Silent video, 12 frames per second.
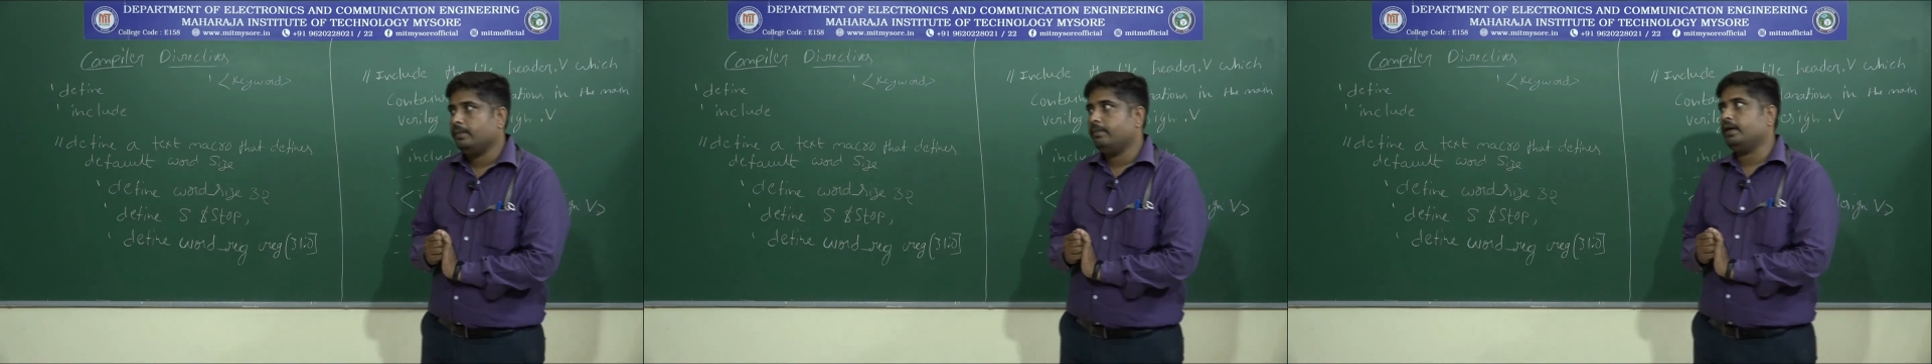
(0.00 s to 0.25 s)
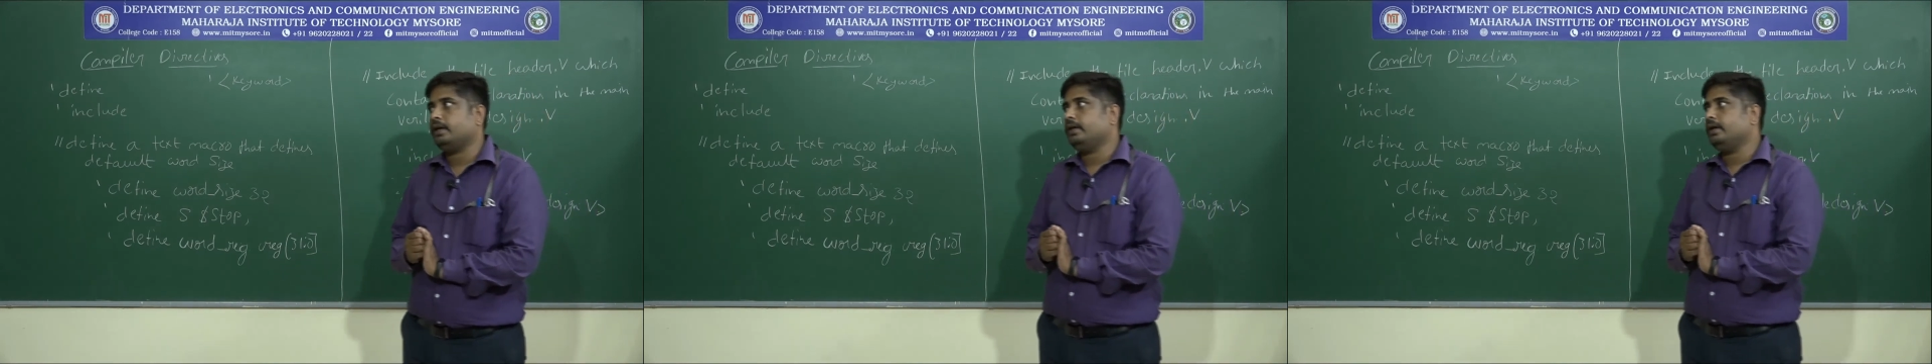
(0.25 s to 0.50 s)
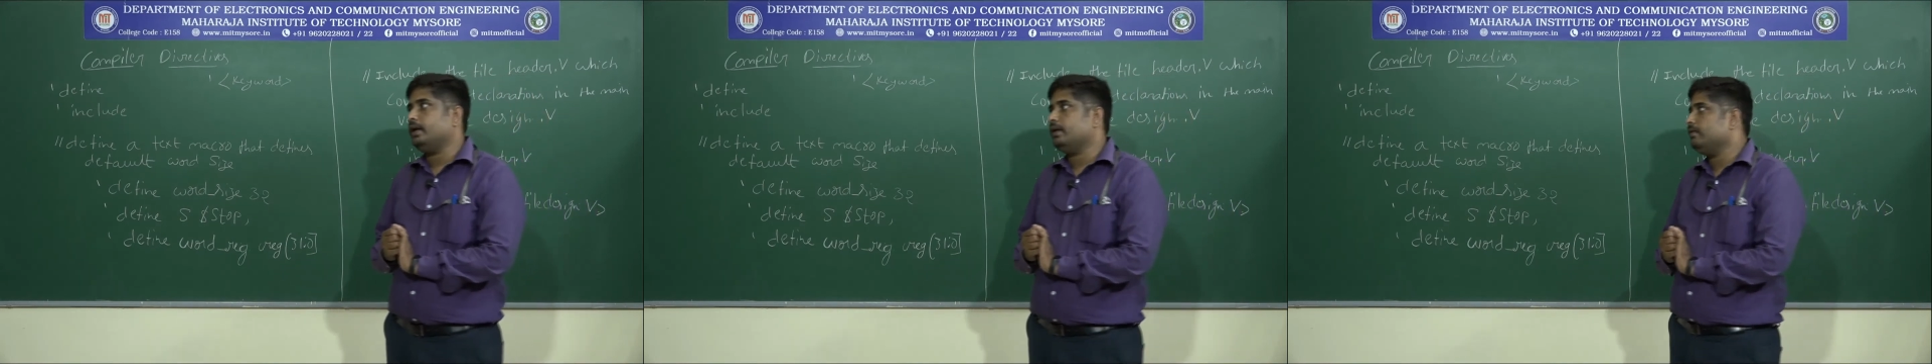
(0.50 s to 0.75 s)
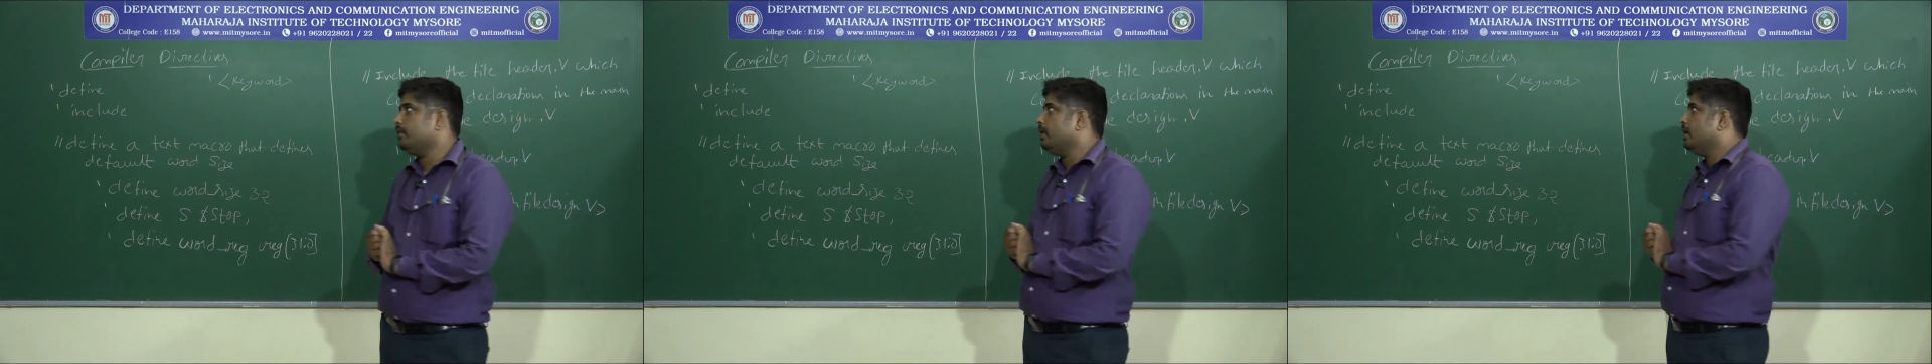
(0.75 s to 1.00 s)
but
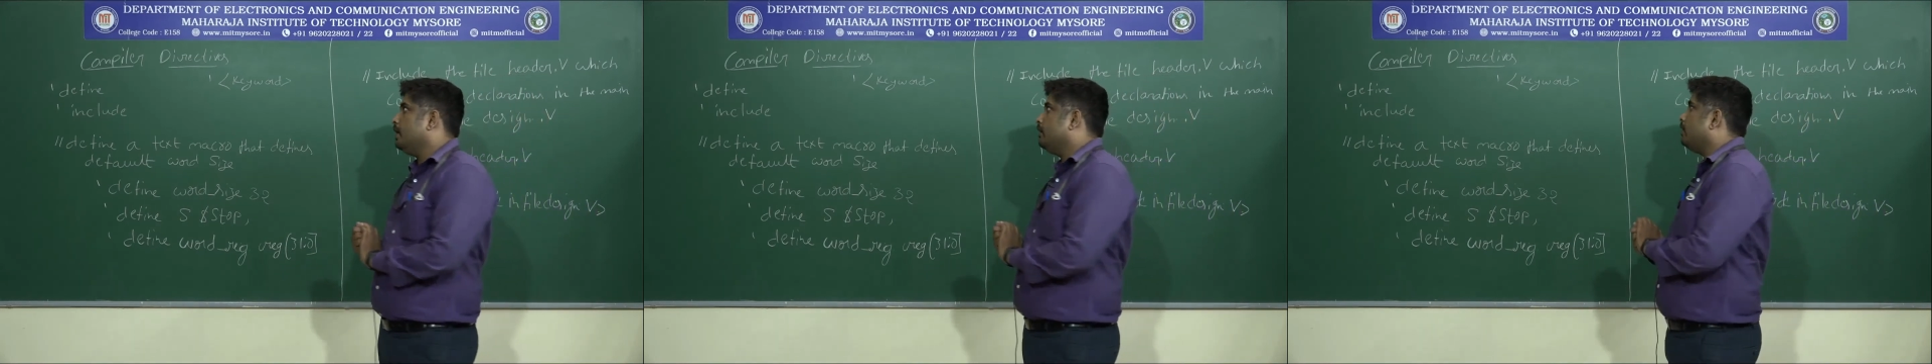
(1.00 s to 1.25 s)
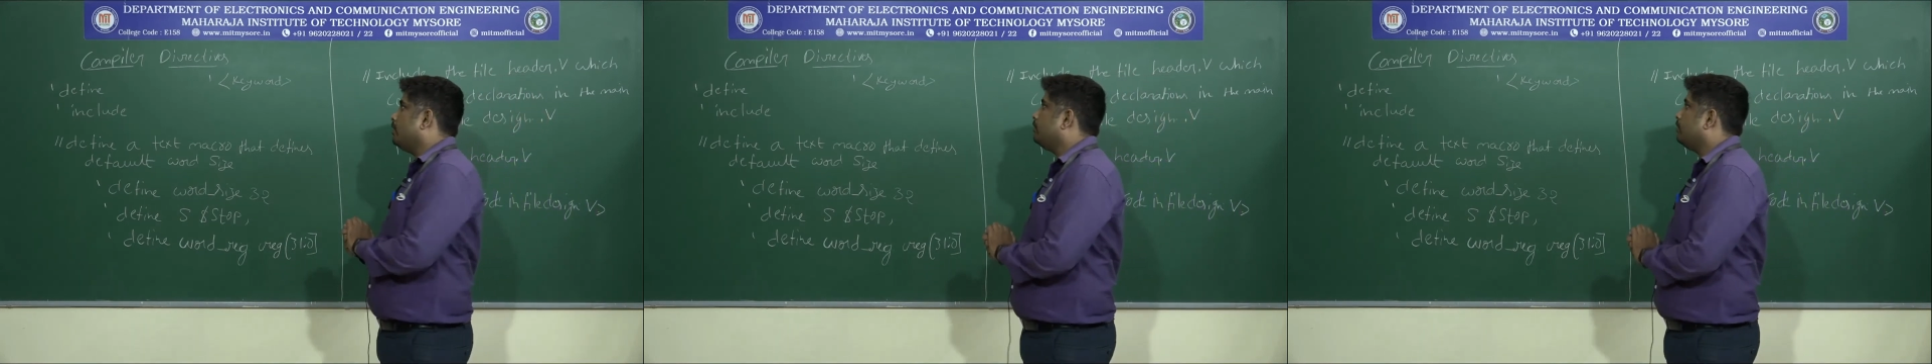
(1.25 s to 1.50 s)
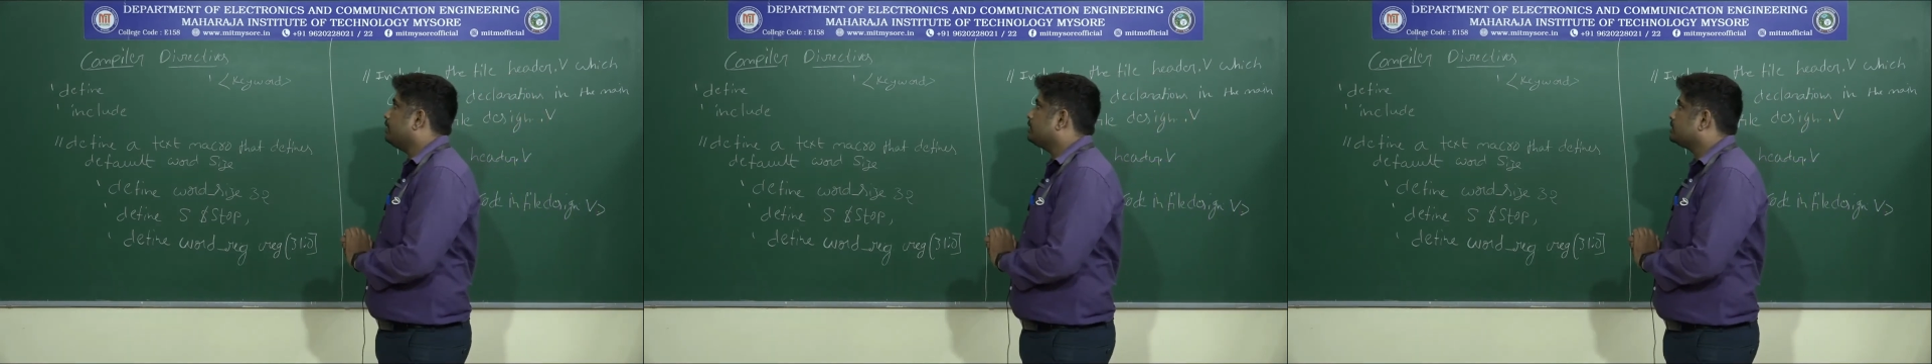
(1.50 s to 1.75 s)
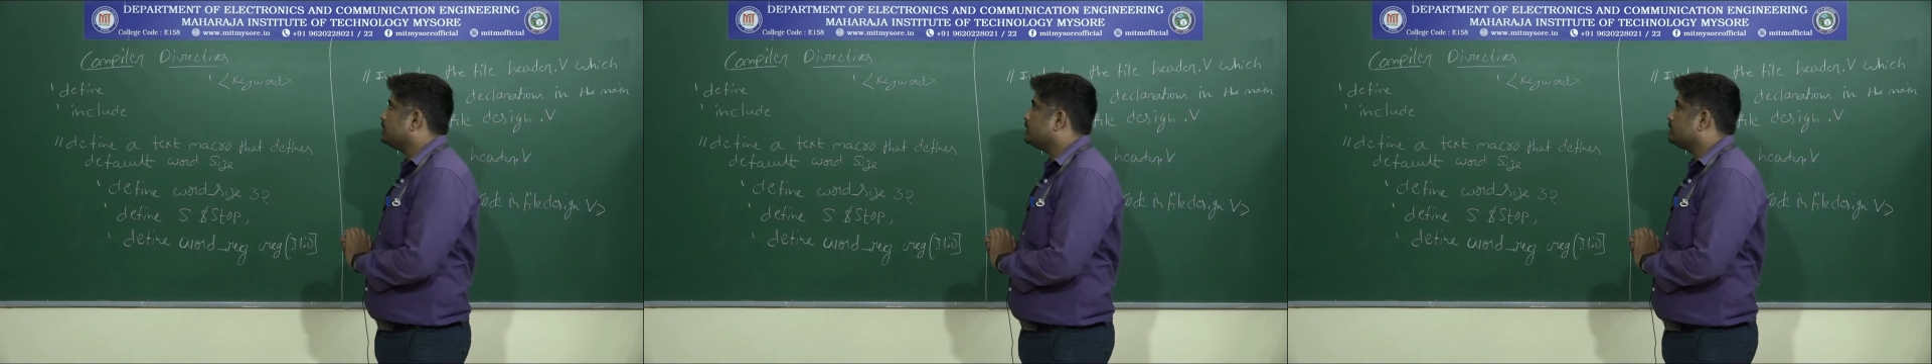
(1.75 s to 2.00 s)
here we have to
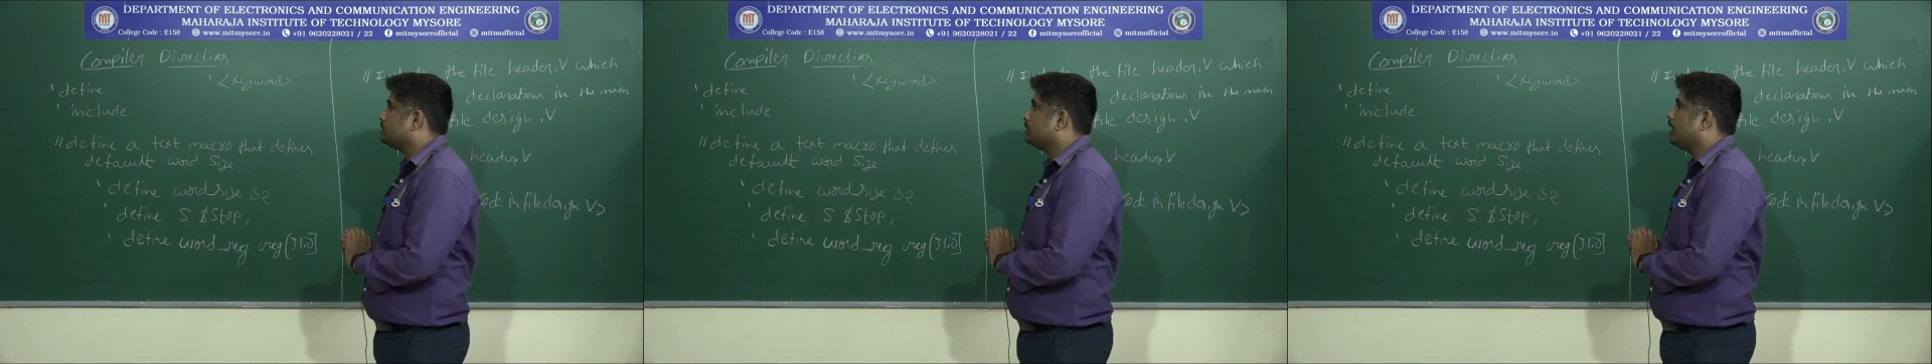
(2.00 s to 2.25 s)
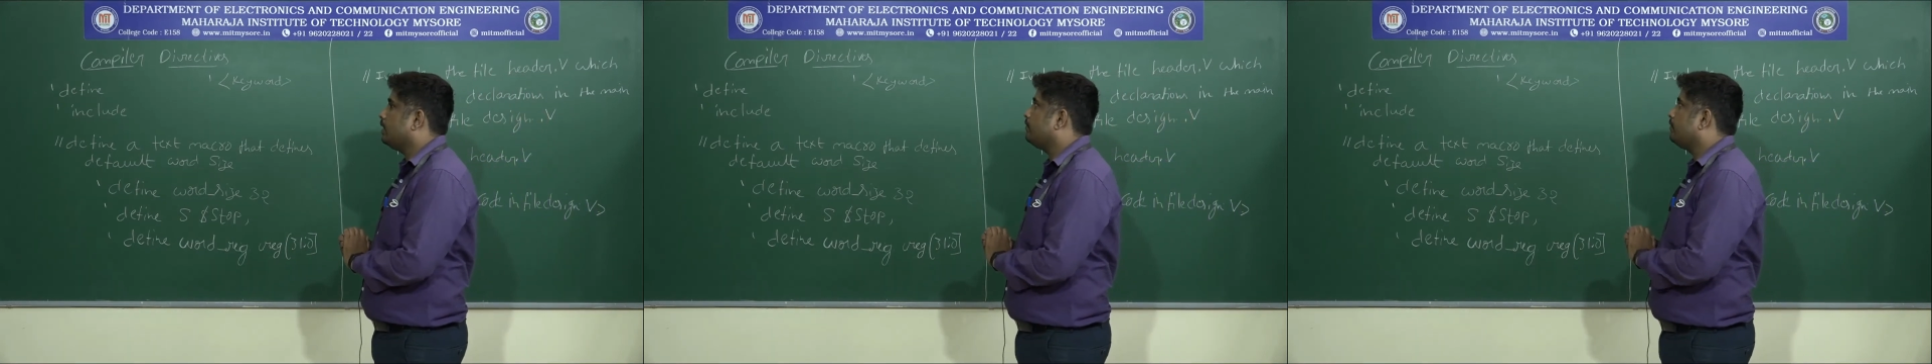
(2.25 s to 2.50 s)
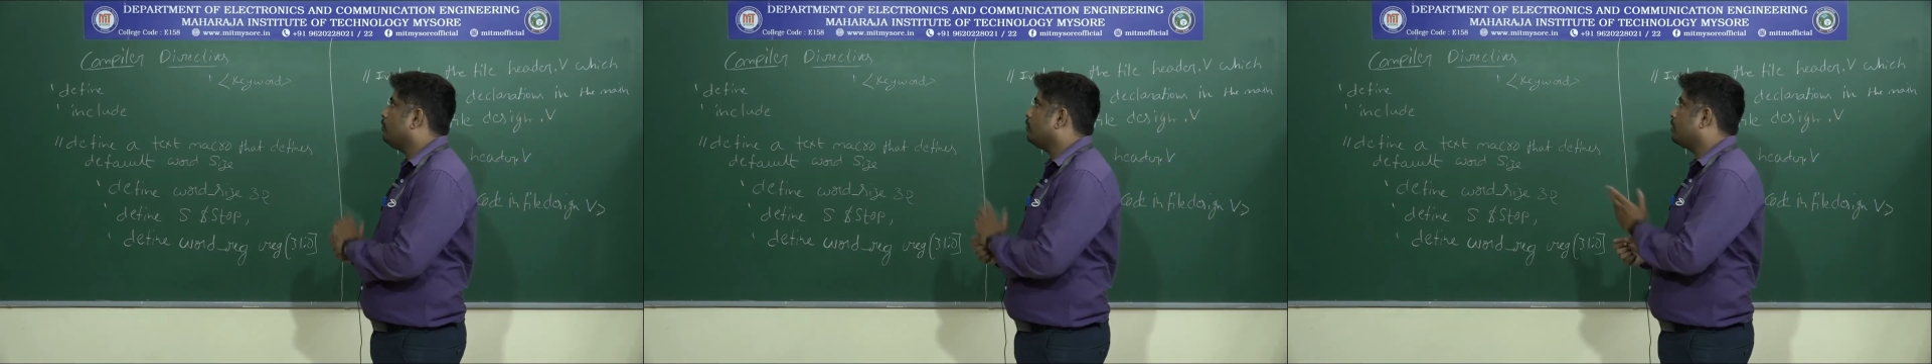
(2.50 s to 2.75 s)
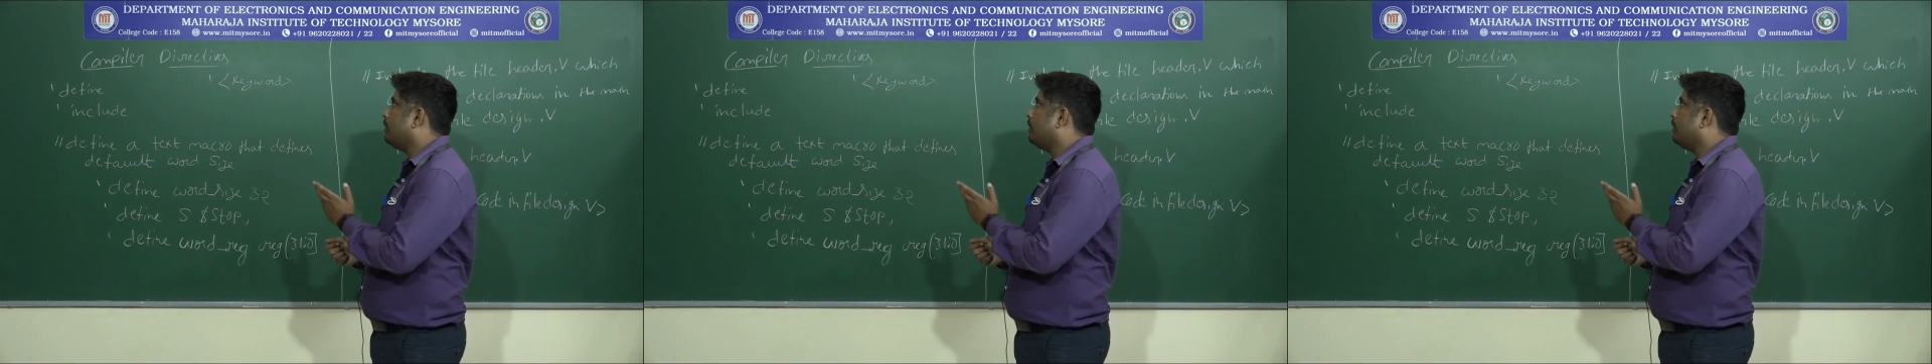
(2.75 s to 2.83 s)
discuss a few